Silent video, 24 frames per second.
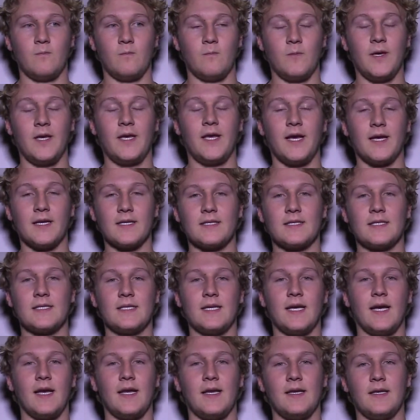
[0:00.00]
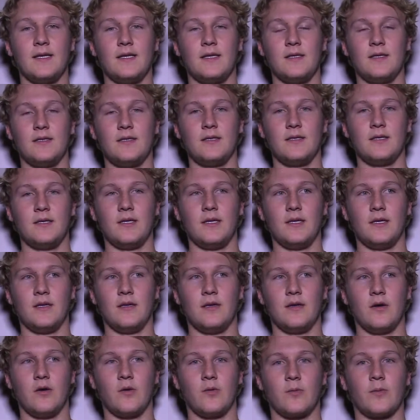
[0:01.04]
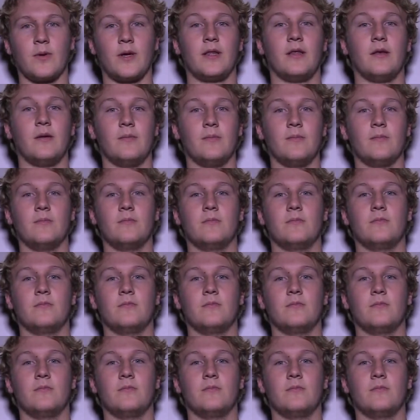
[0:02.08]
we get set in a rhythm.